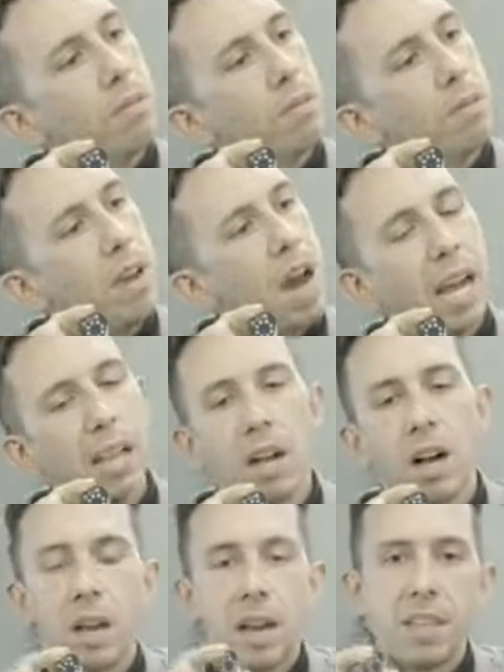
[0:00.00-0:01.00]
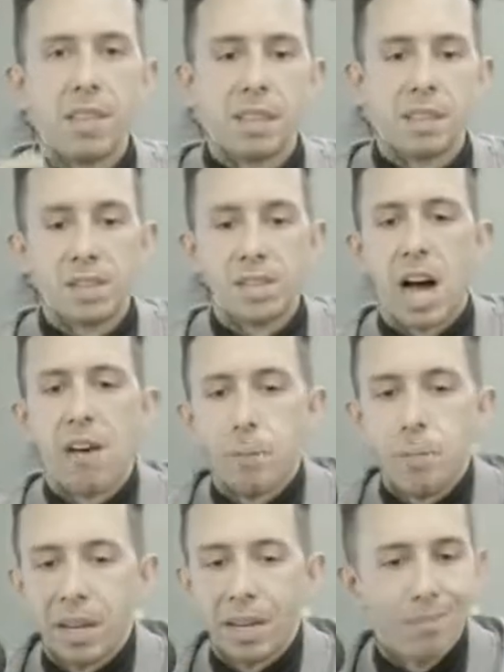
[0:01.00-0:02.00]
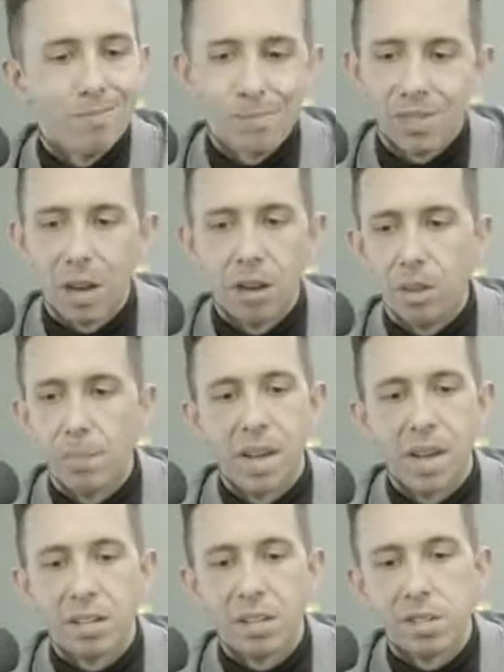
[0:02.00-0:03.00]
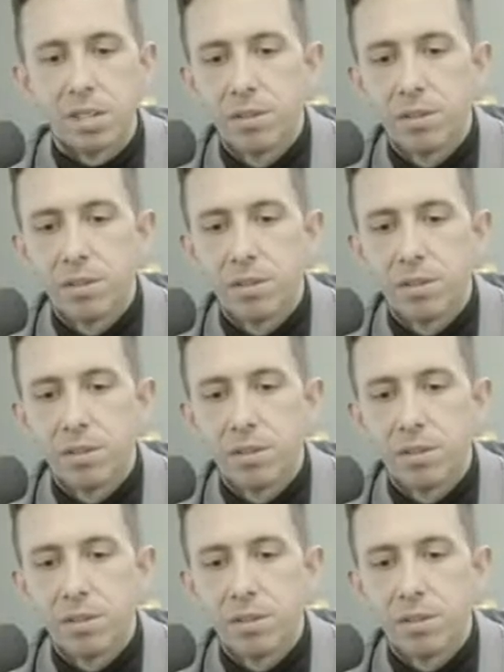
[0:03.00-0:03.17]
nylon and then this Dava pick sound the best.